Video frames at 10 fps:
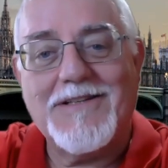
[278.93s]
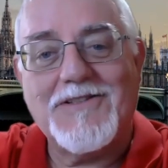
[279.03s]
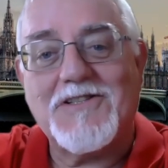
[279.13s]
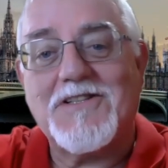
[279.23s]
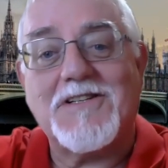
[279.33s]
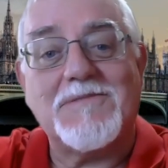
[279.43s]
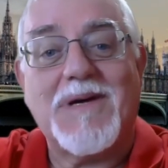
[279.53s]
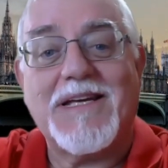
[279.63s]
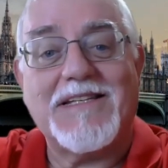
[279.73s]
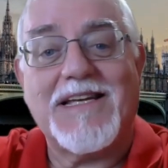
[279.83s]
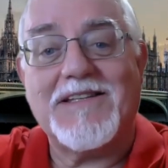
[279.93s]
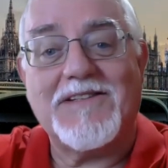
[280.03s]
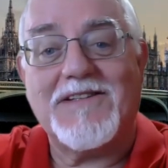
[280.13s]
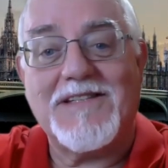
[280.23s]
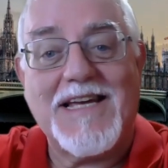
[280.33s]
just doesn't make
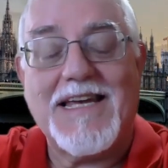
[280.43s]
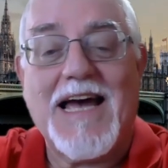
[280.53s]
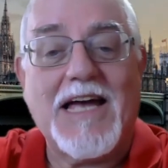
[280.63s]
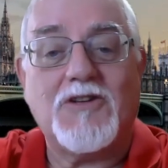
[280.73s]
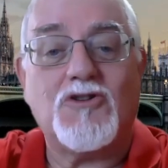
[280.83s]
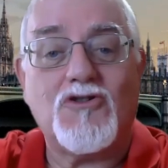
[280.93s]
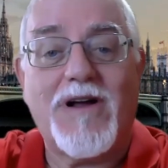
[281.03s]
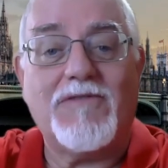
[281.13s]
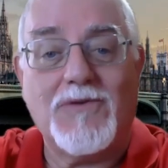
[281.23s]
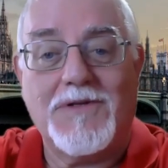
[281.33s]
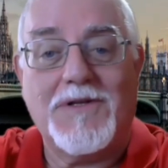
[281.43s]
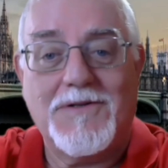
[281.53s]
sense to say I traveled